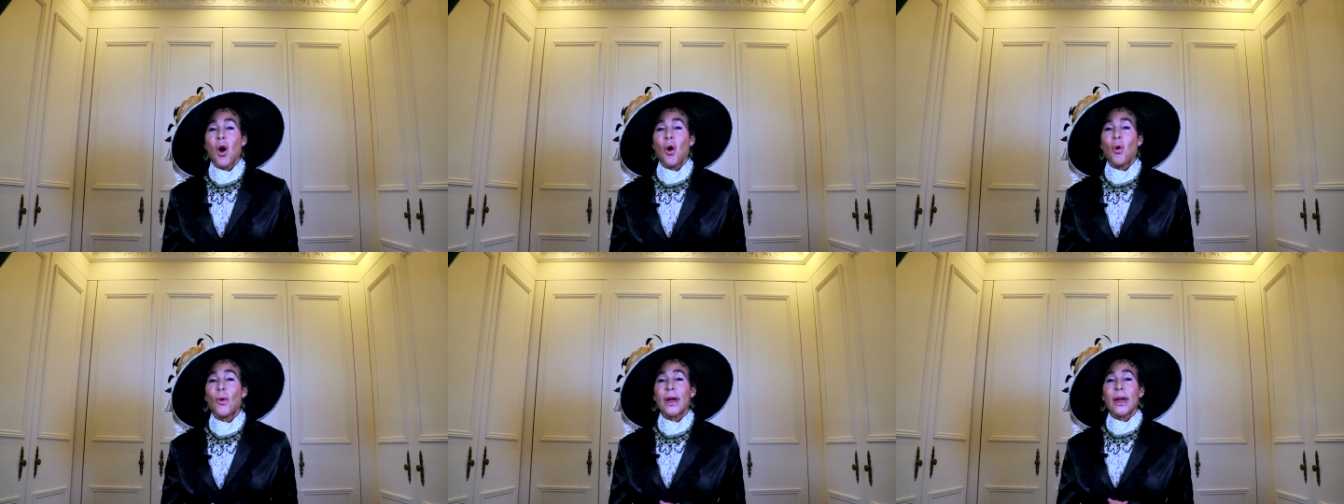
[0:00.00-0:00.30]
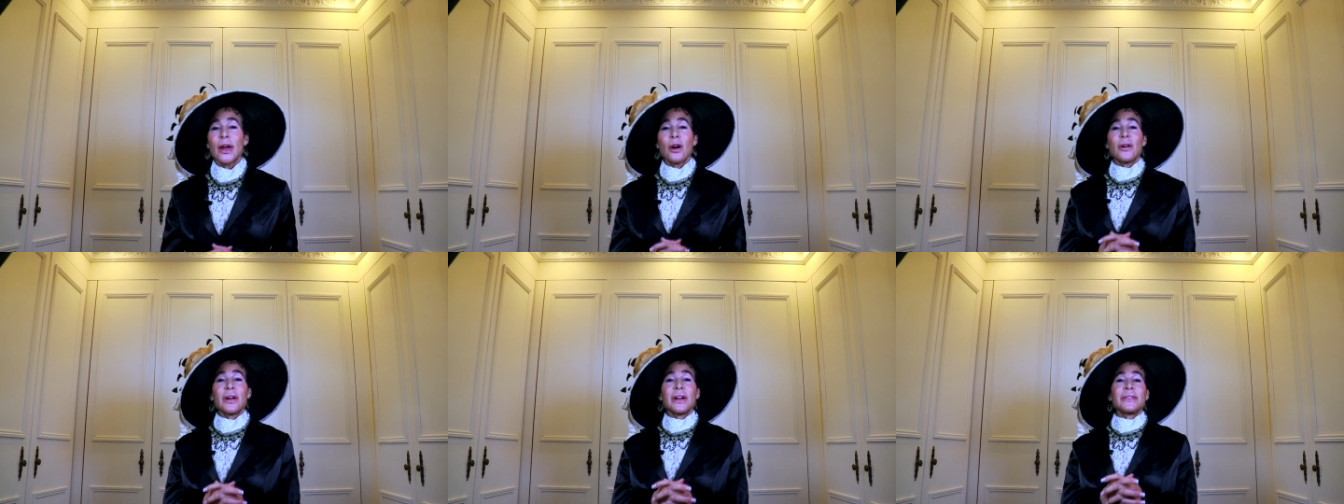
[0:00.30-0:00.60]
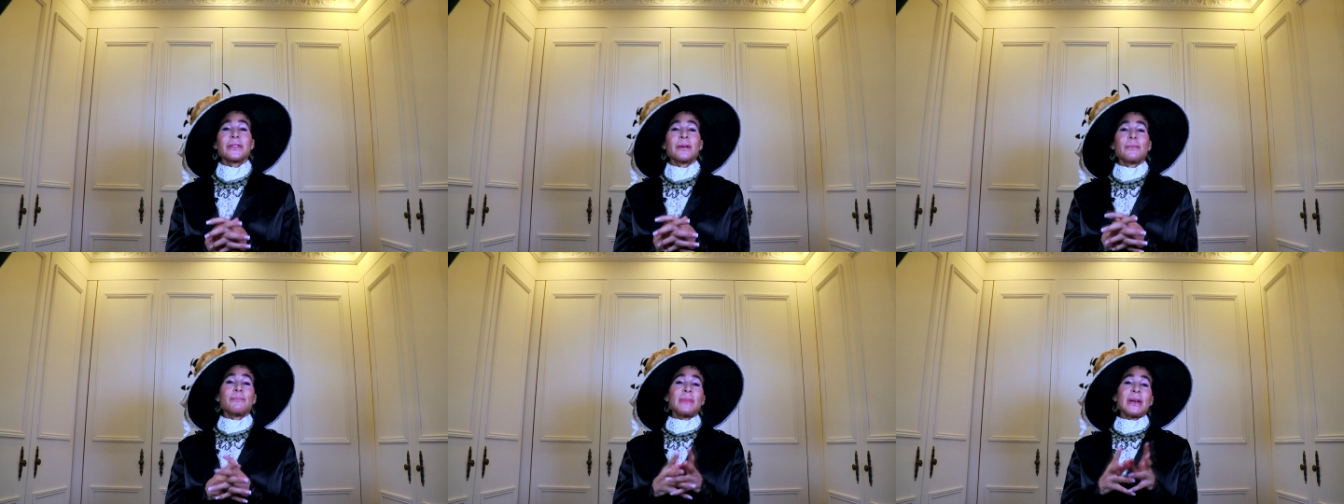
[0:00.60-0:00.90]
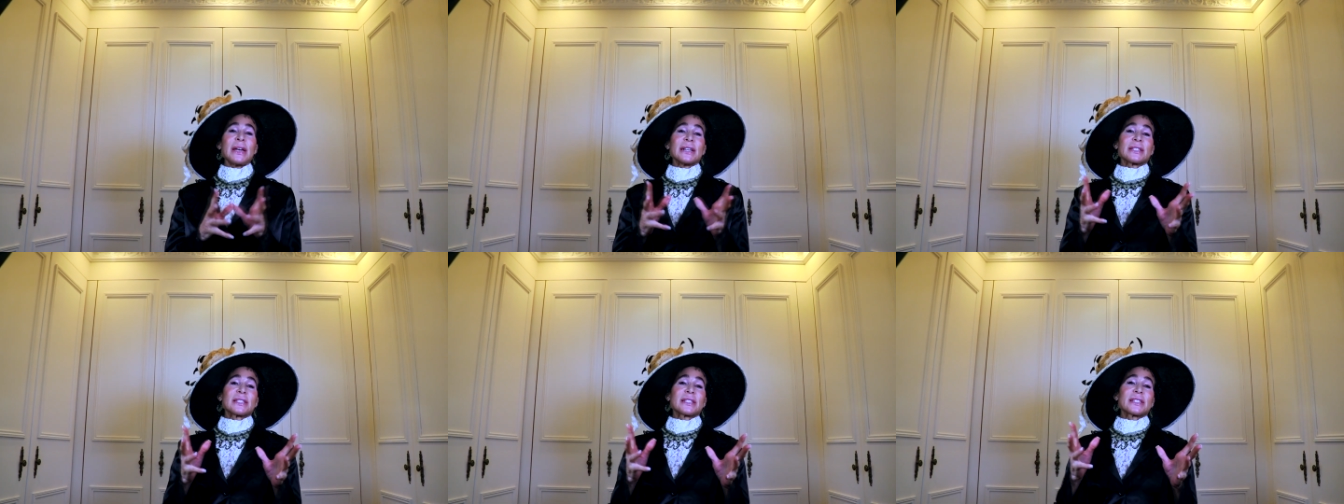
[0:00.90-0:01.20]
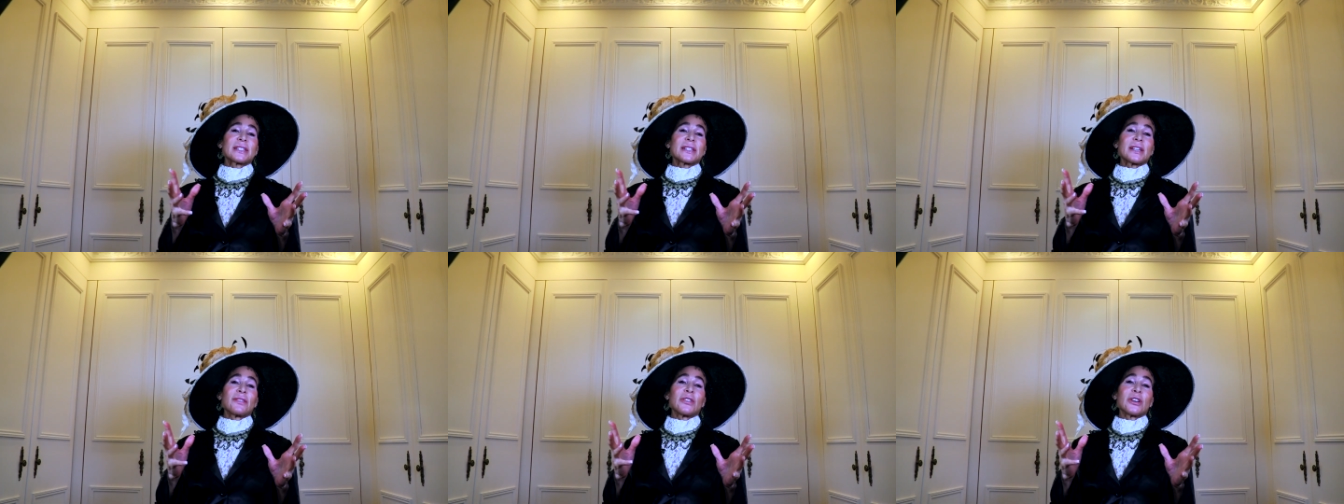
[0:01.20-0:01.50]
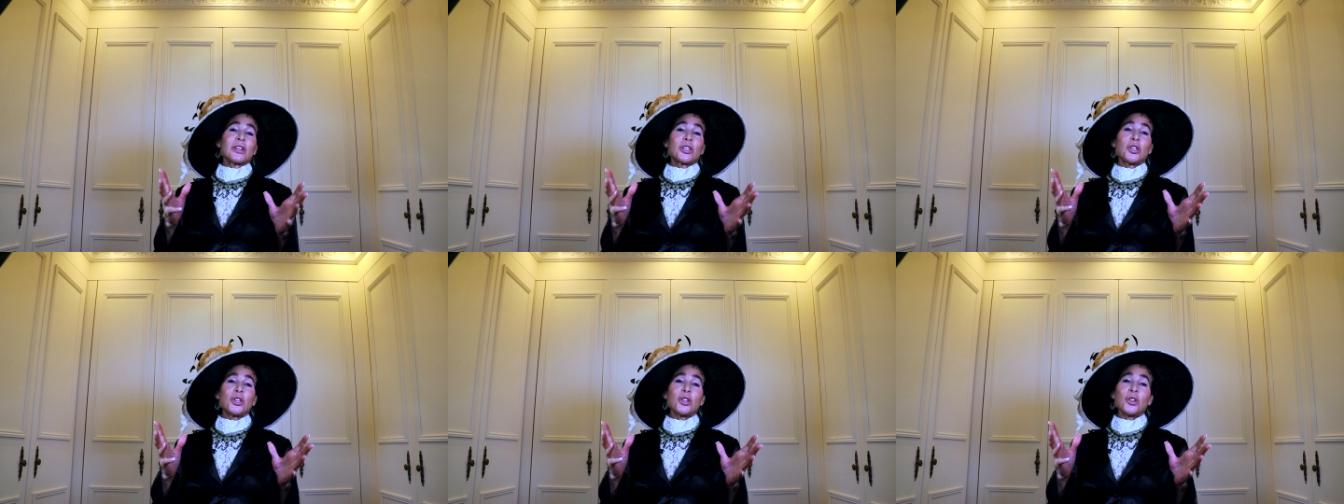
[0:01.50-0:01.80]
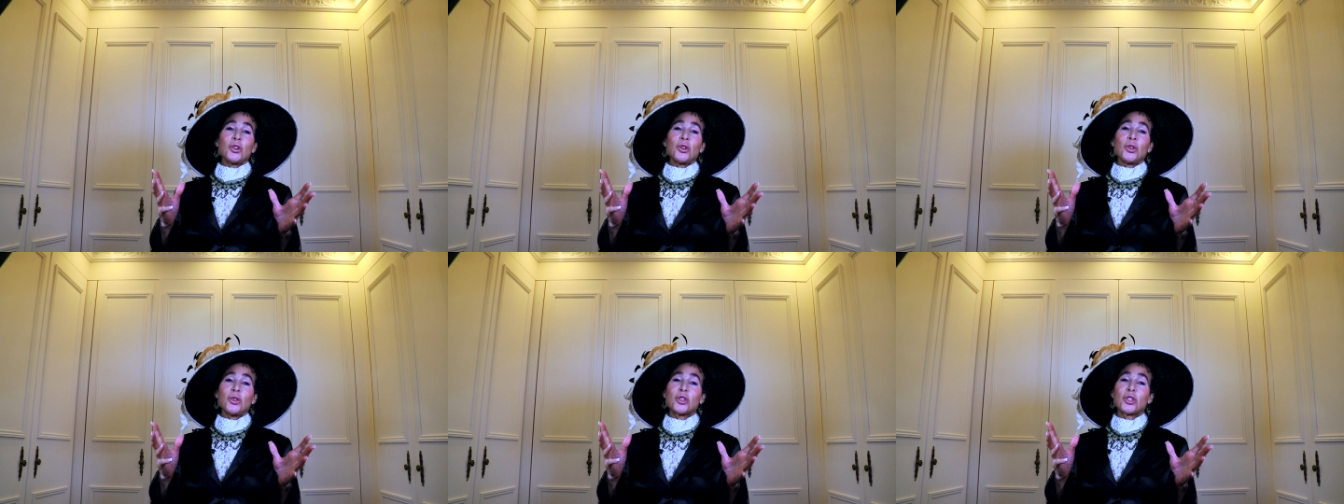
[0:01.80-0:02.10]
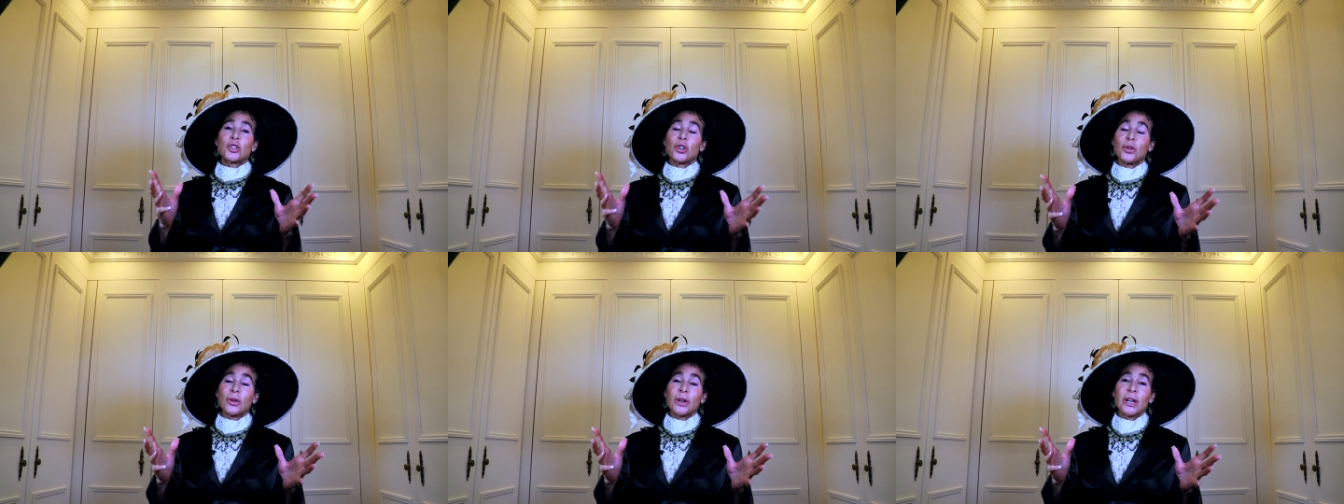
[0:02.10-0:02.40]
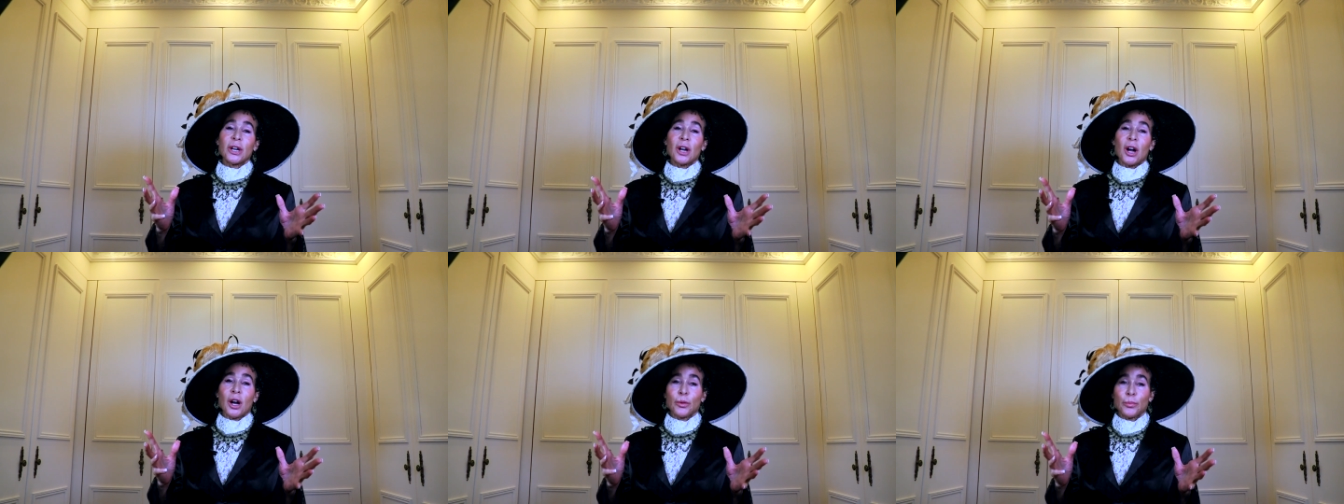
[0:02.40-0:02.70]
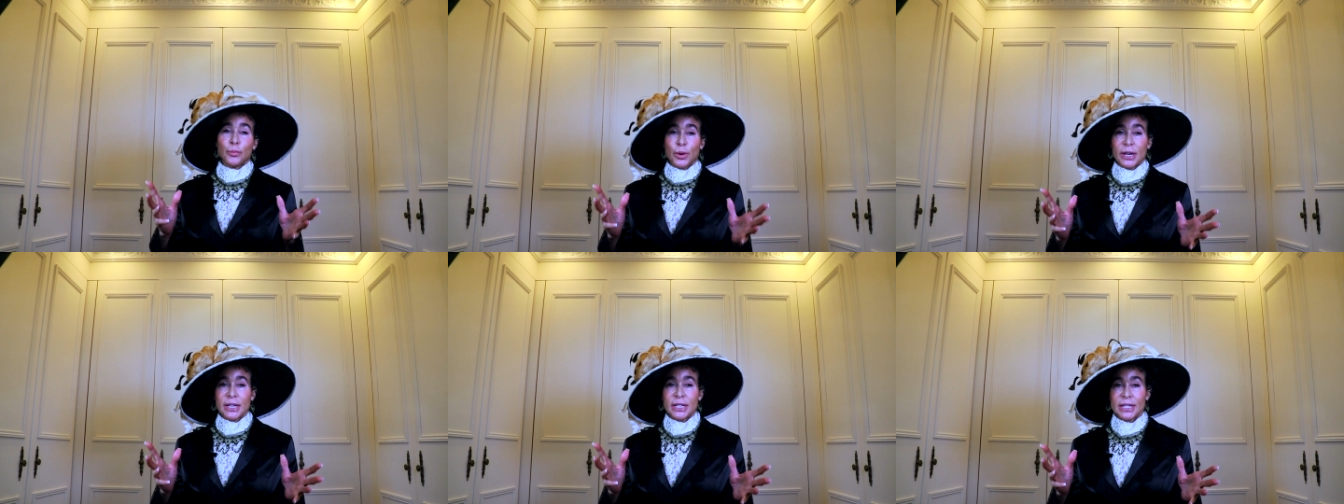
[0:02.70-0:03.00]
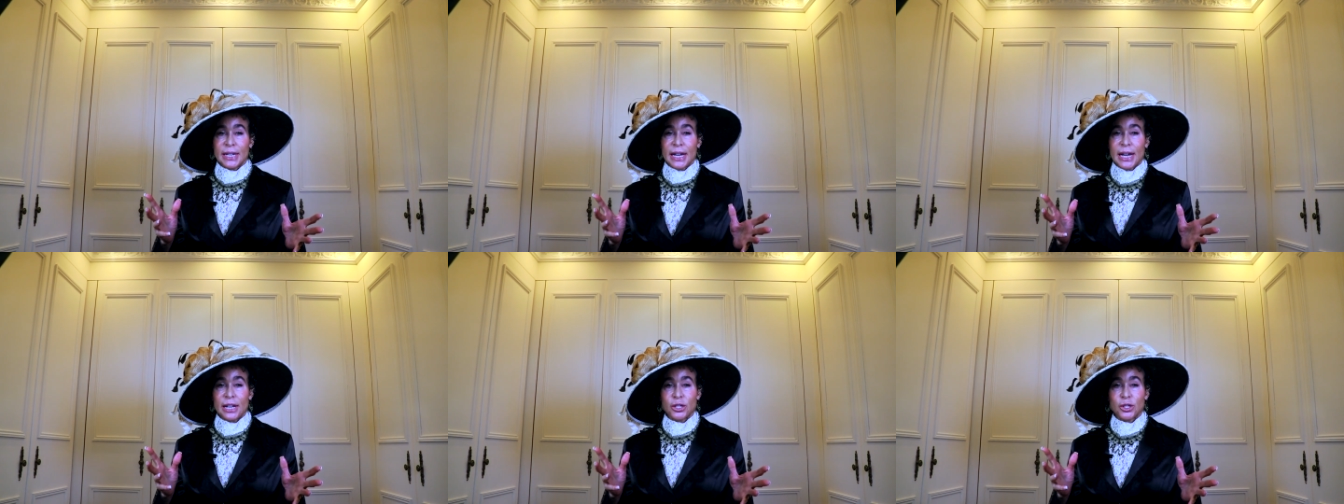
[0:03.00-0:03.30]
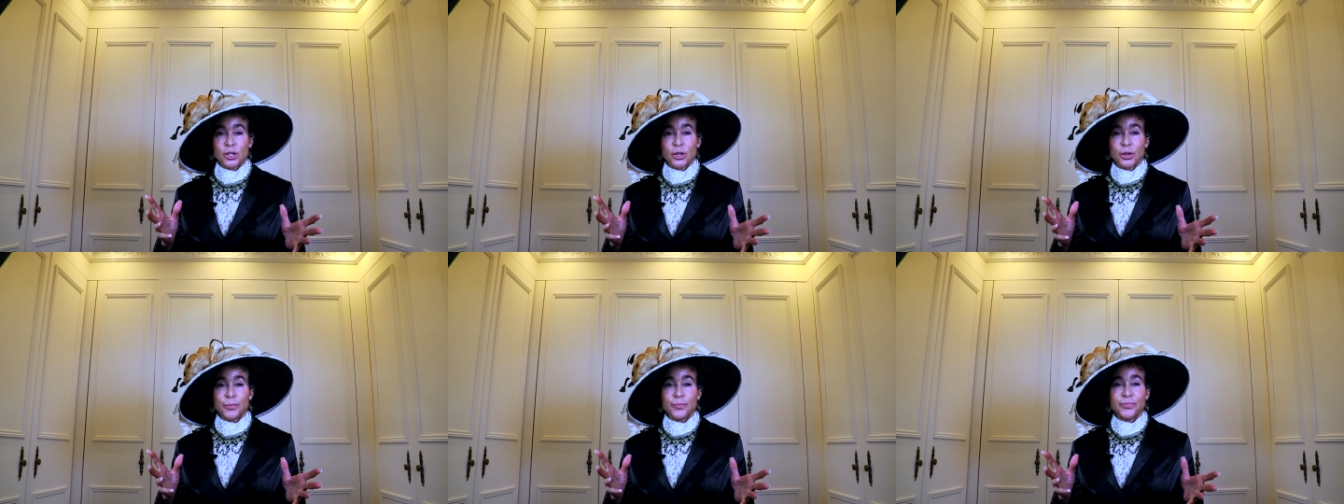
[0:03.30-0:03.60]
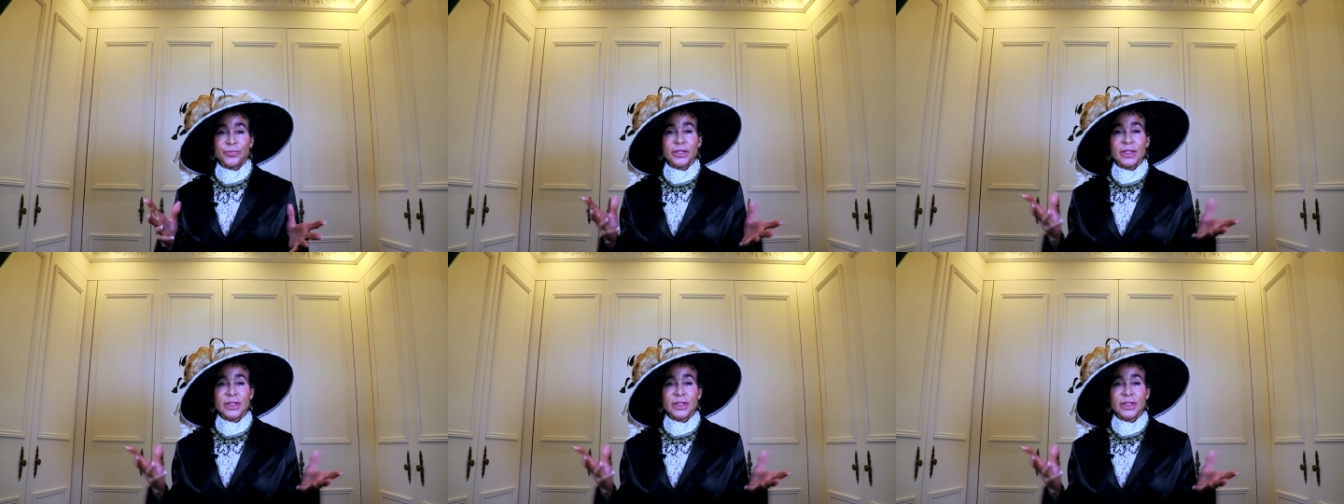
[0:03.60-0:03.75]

We are in the midst of a huge unit on breast cancer.